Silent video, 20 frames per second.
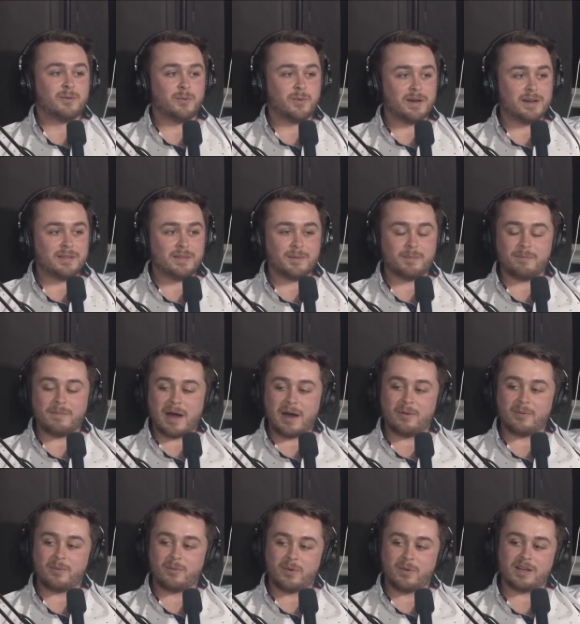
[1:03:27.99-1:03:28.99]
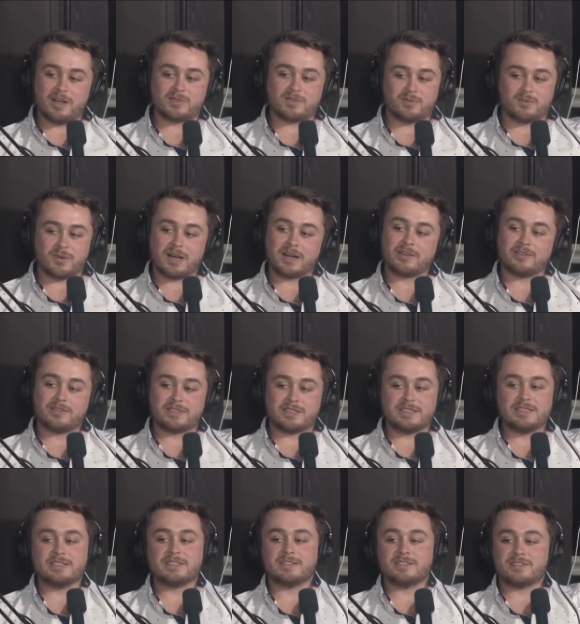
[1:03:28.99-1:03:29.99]
winning the Mountain West regular
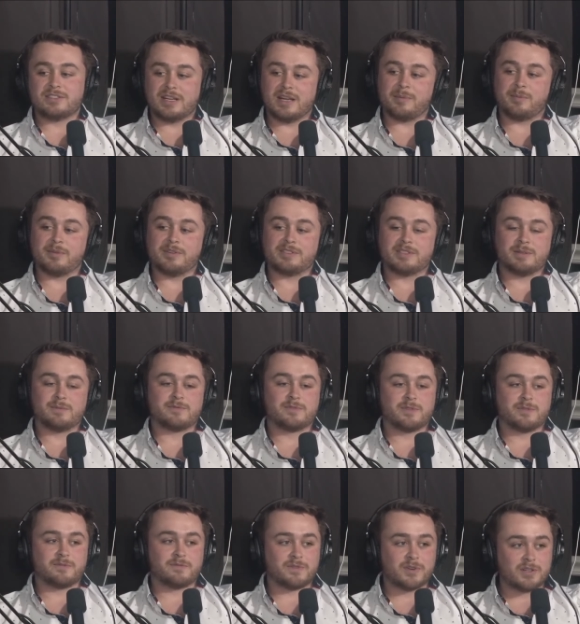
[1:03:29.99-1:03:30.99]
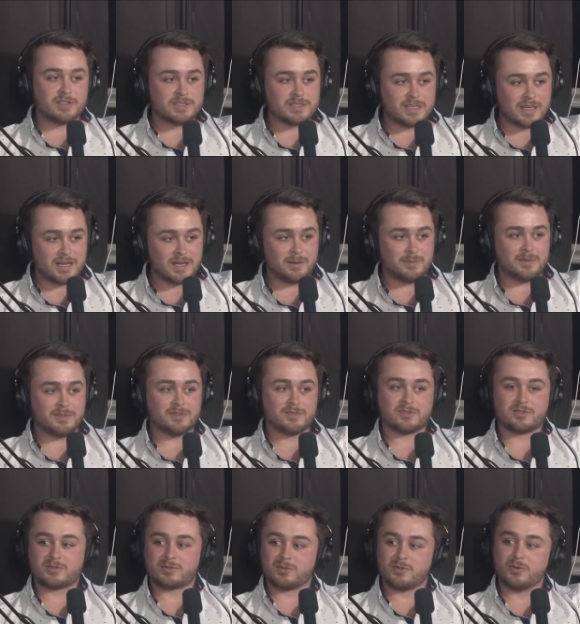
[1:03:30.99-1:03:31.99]
season championship for the first time in
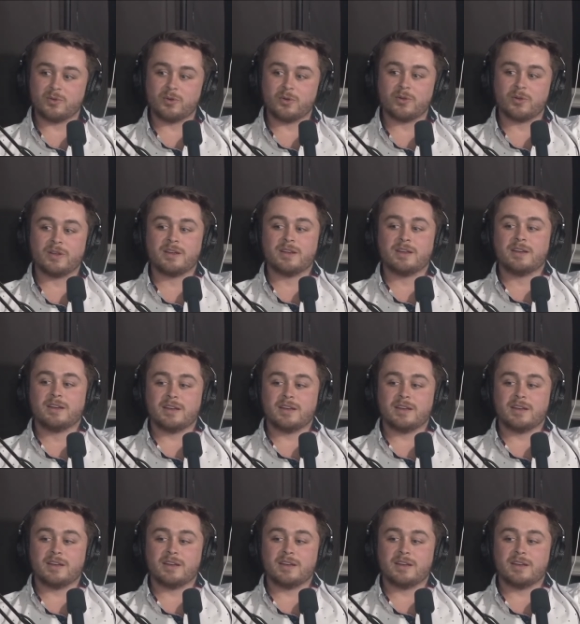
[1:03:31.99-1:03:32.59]
school